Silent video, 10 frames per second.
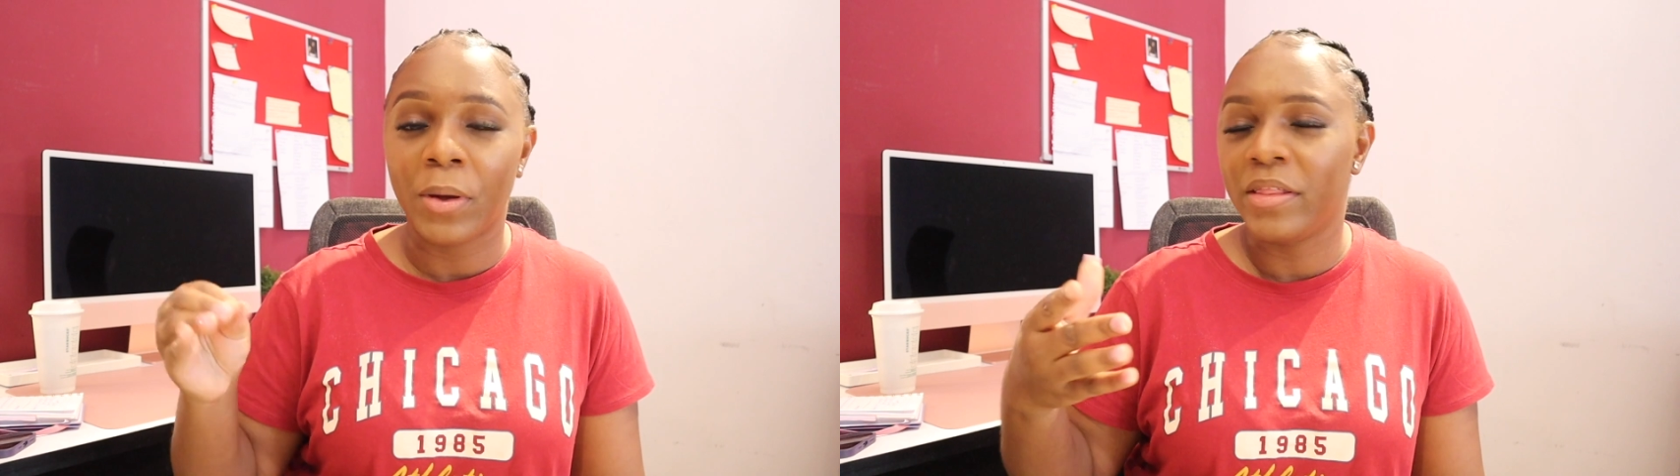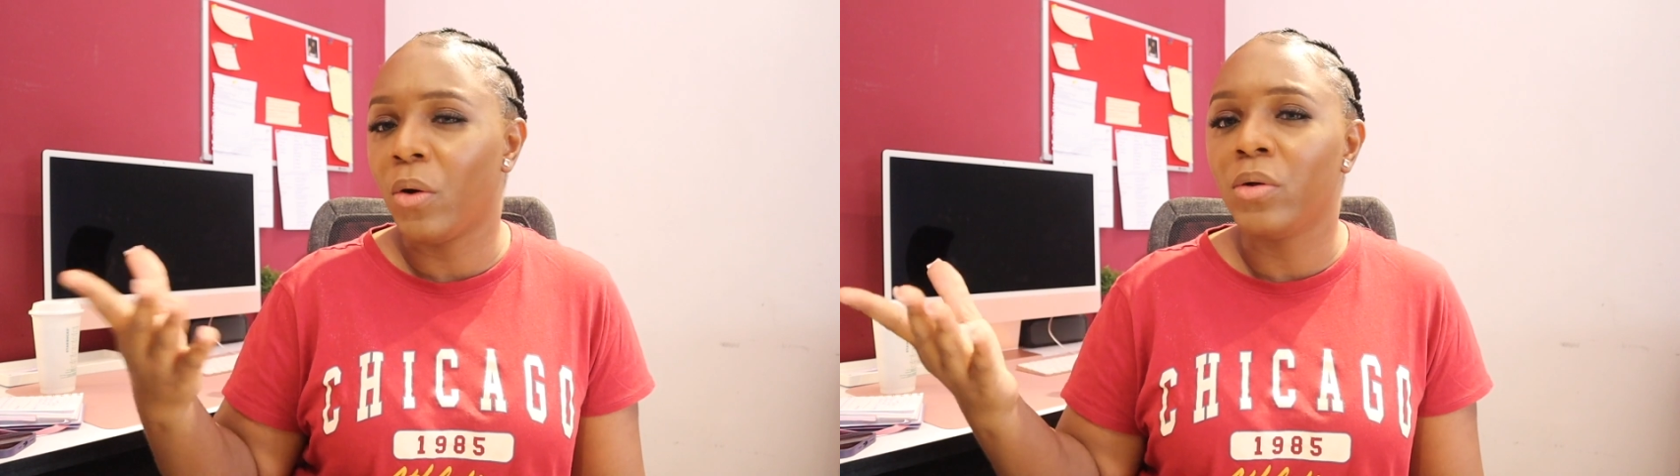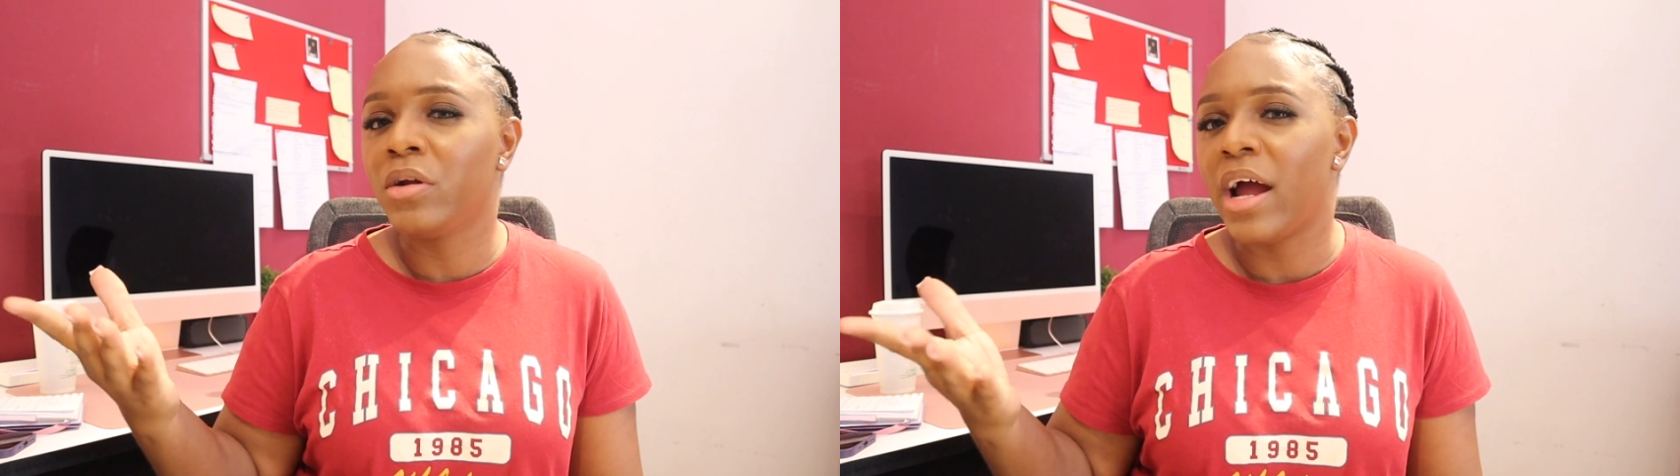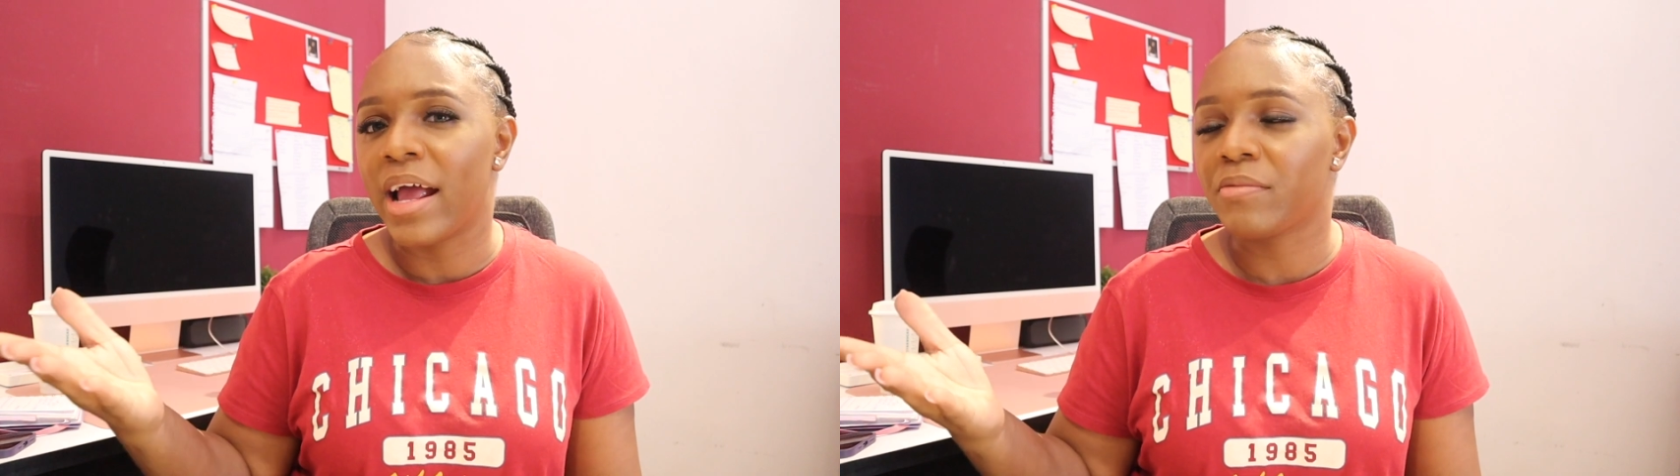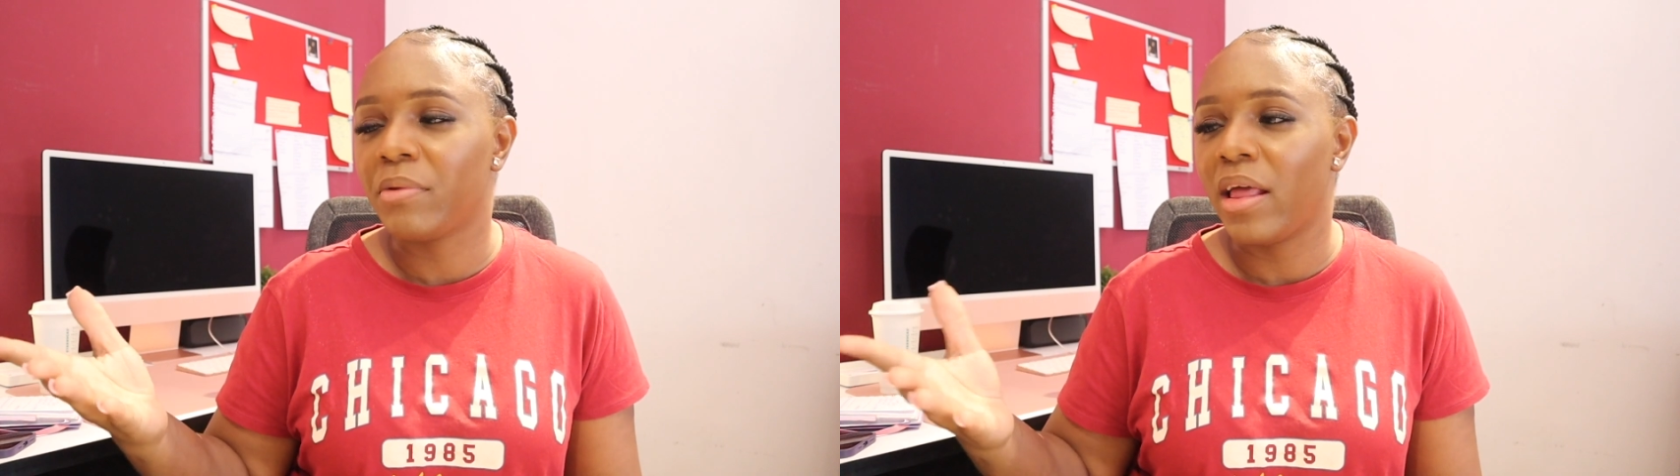And the owner
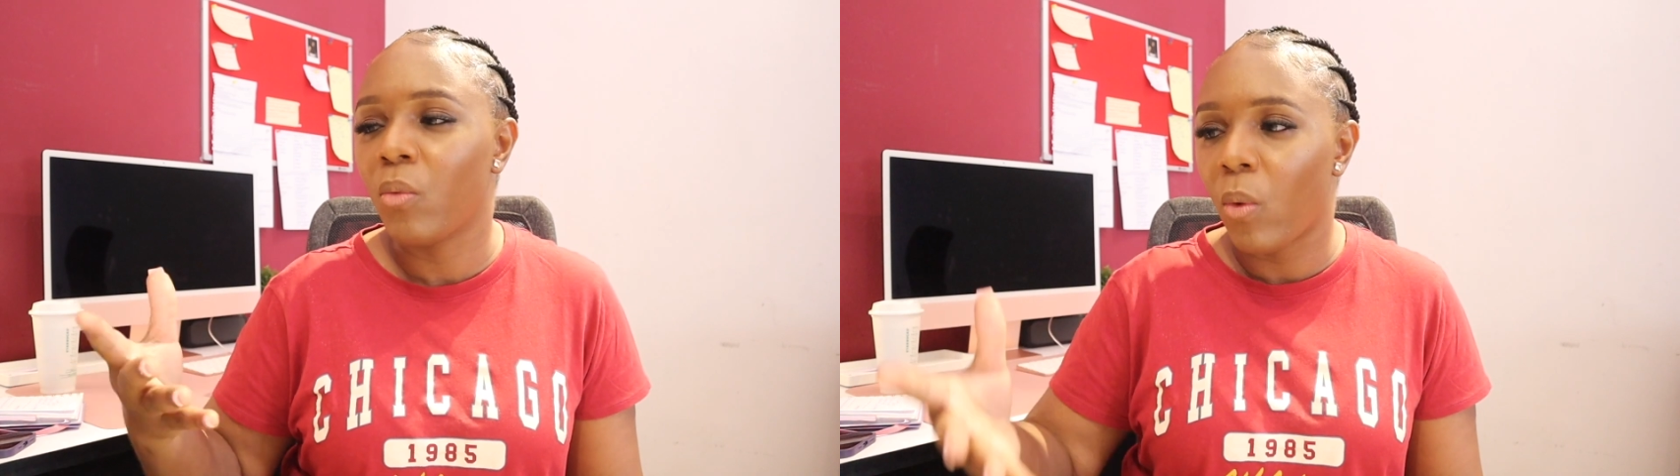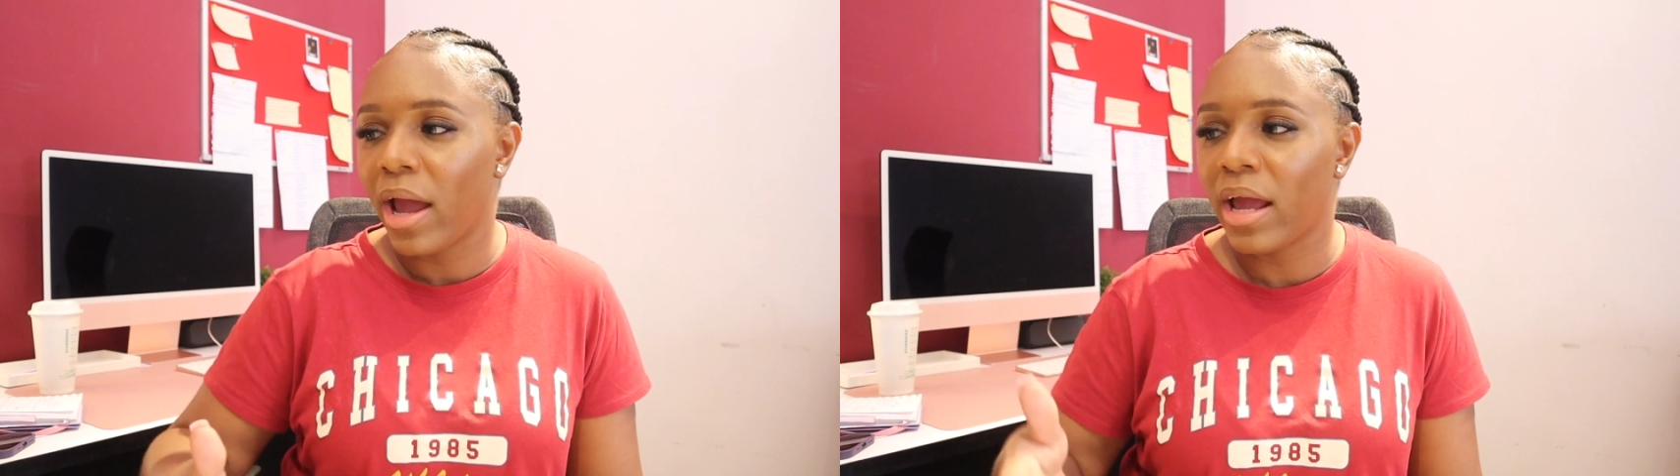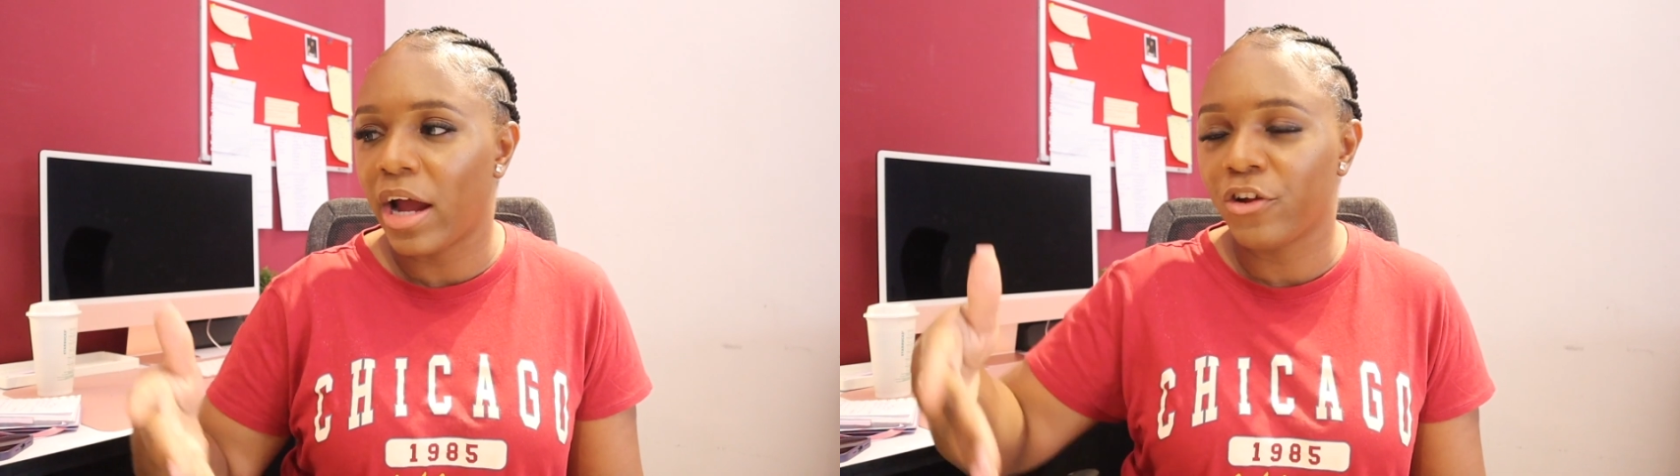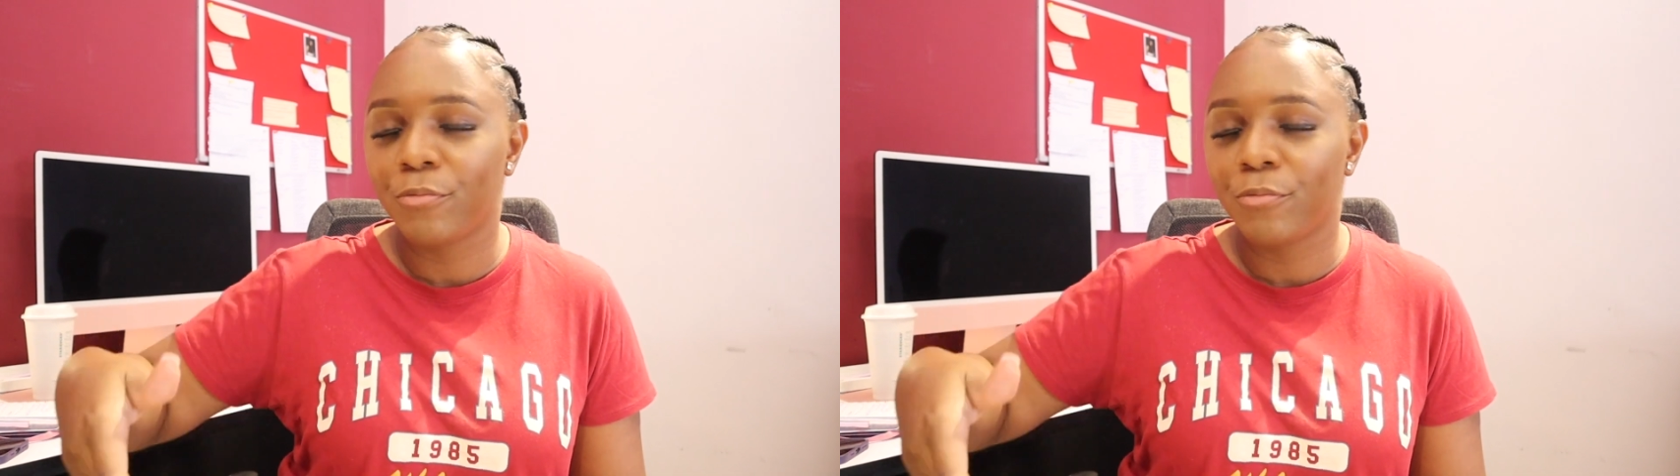asked me, like, why are you